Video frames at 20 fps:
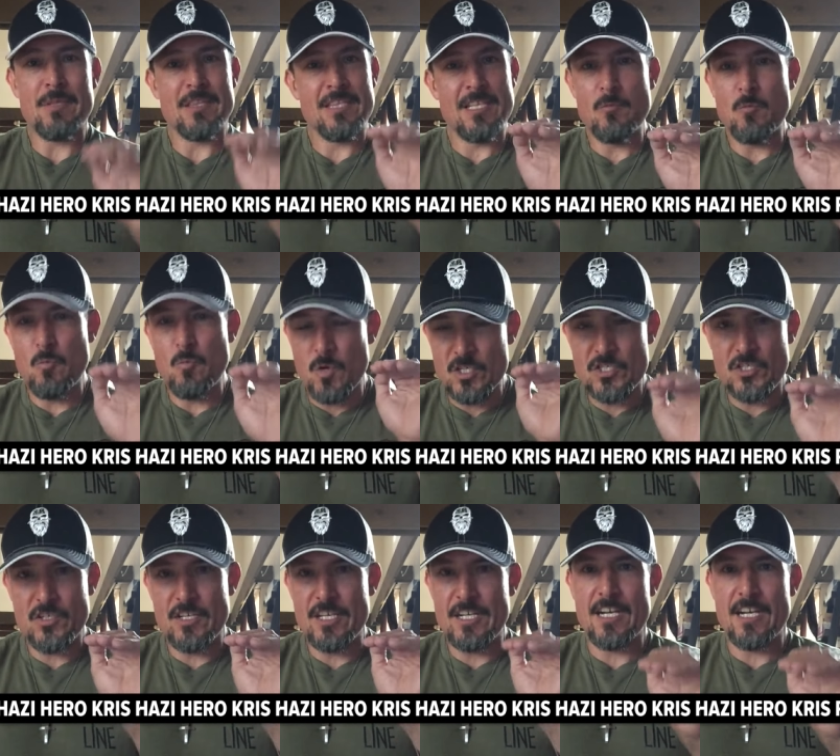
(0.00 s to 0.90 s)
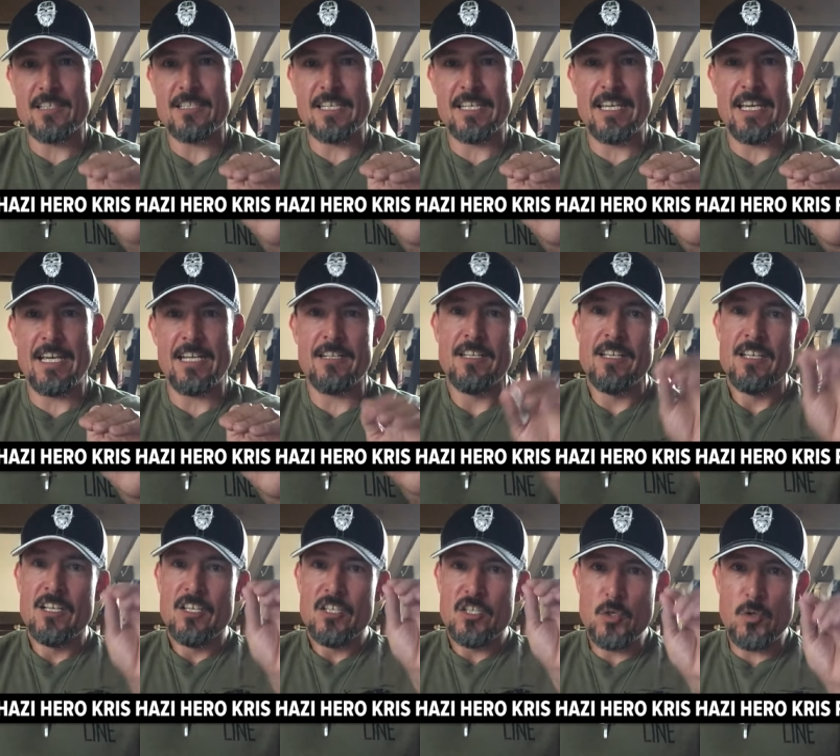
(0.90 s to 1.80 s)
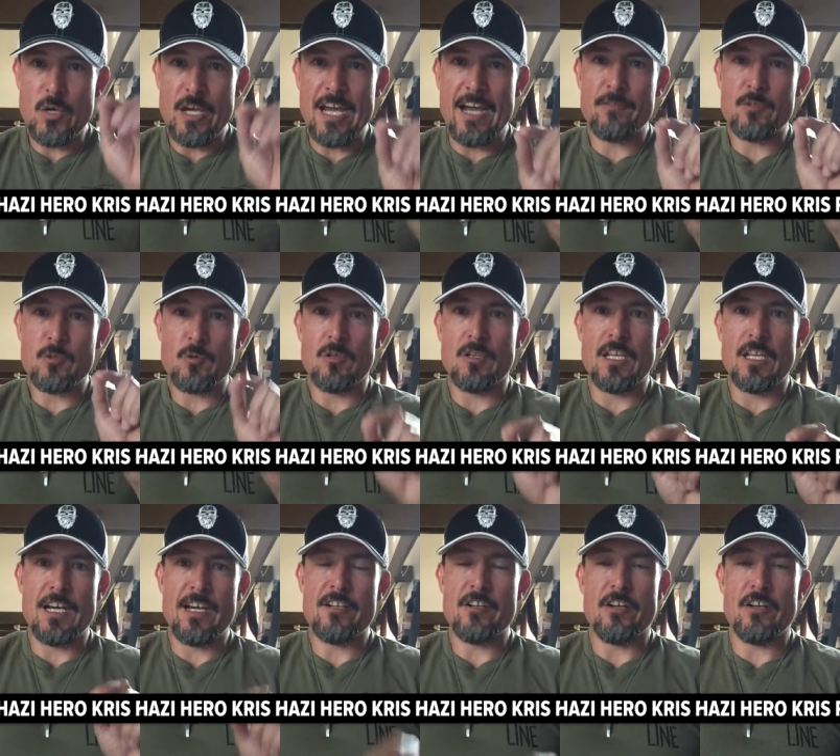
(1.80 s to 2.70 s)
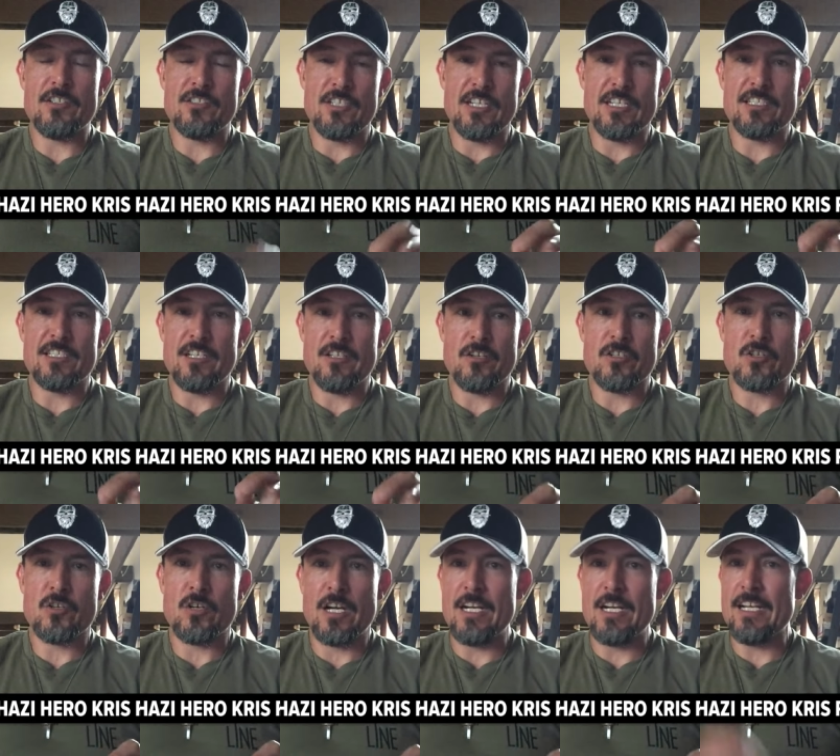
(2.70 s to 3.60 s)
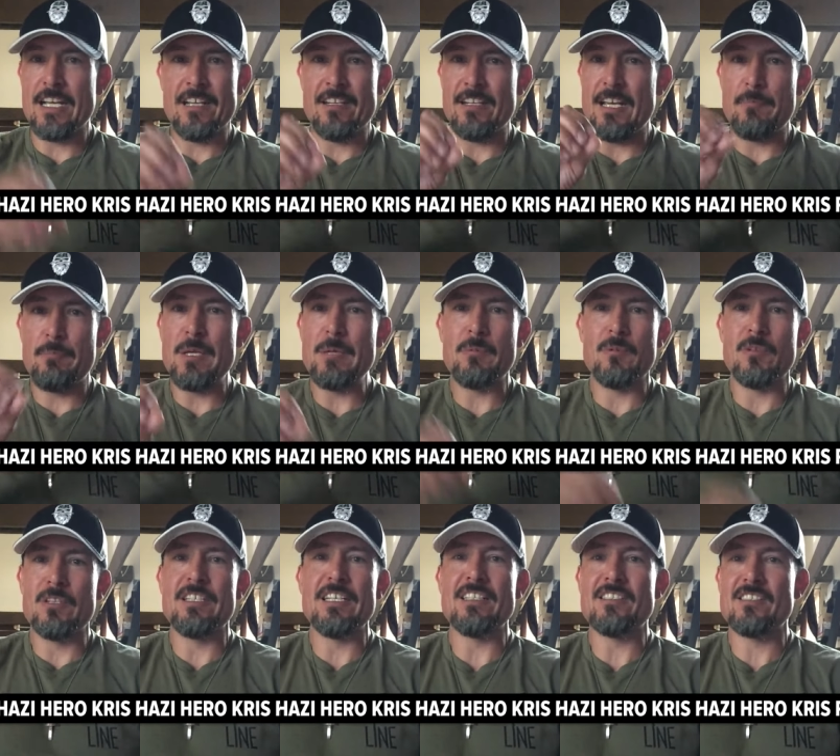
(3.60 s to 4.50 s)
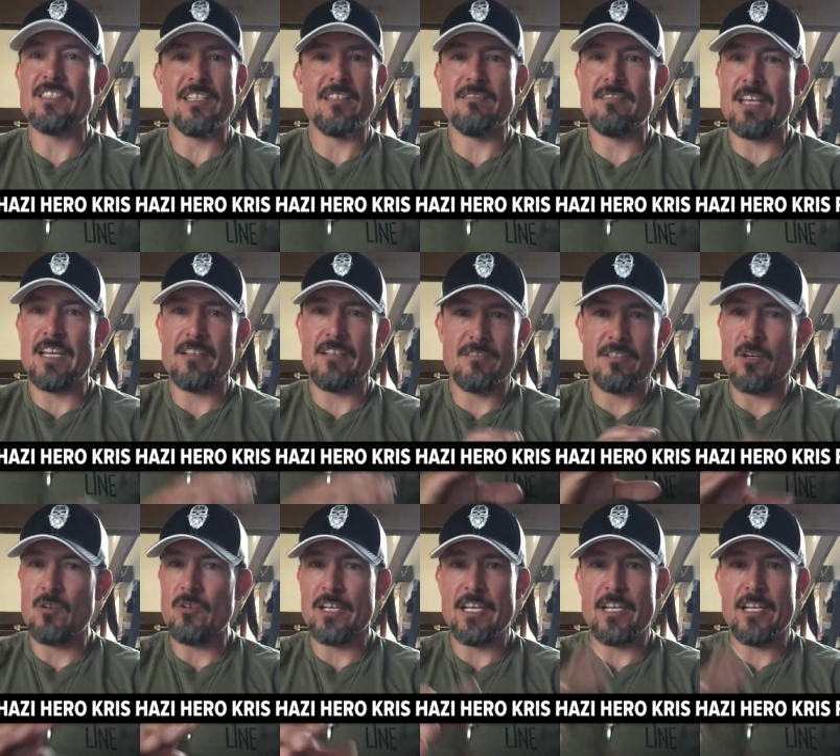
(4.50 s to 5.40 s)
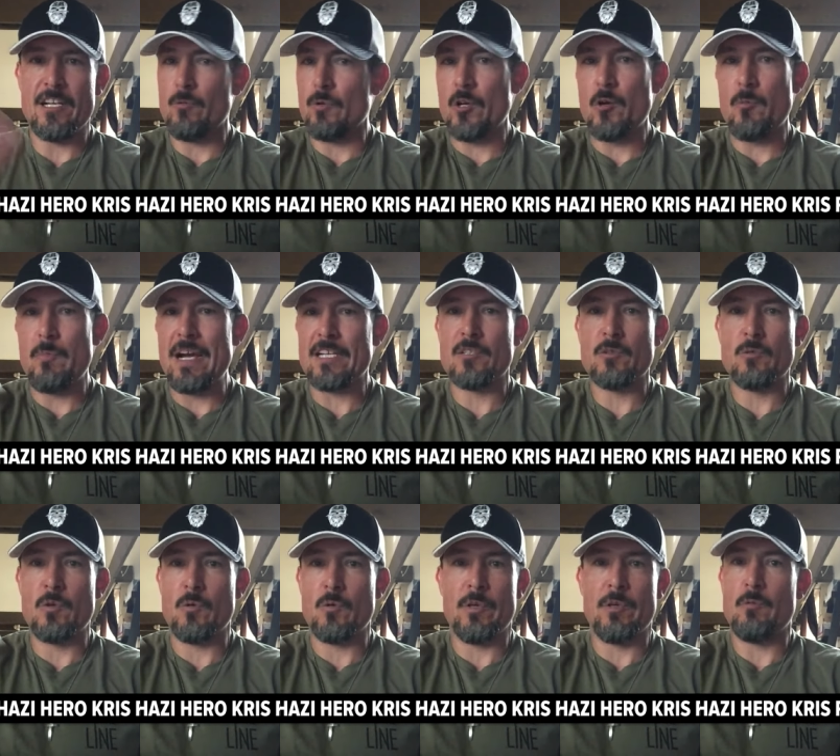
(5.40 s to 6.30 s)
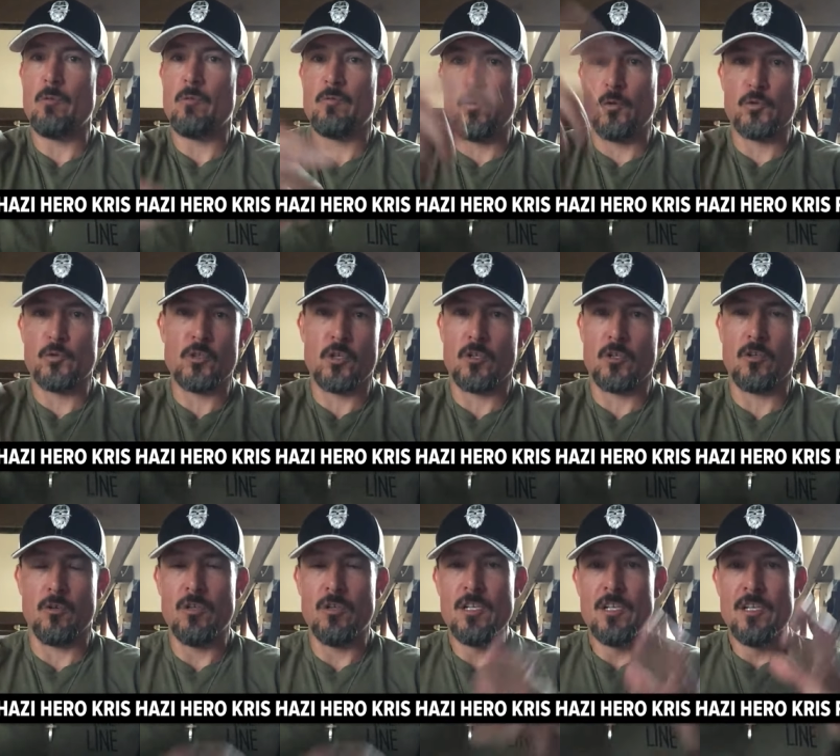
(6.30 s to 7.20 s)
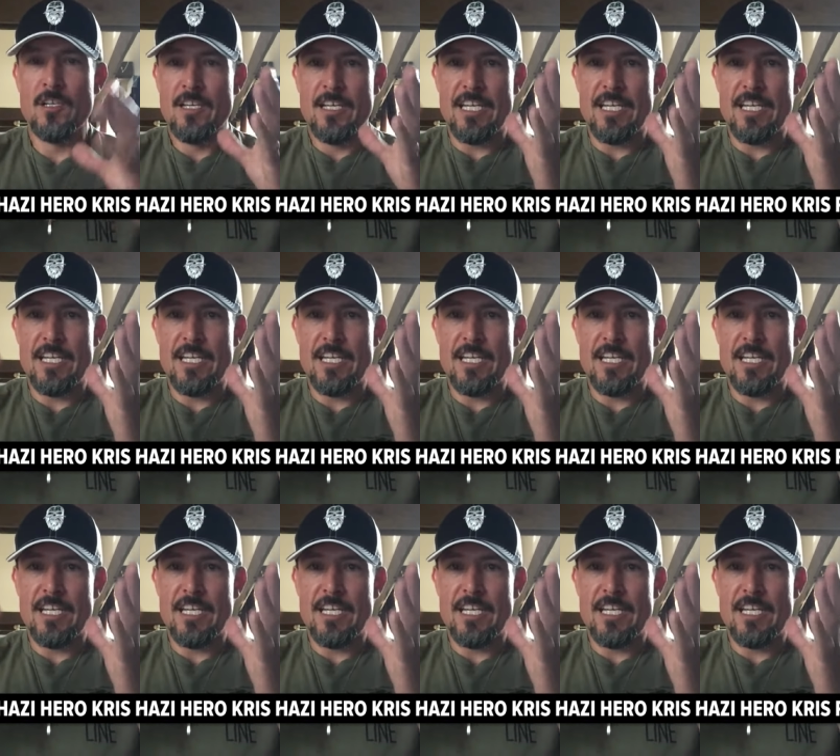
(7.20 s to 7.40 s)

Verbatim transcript: But then once you get out the gate, you have to rely on your instincts and your training. And and people in DC they don't get it. We go back to what we full circle.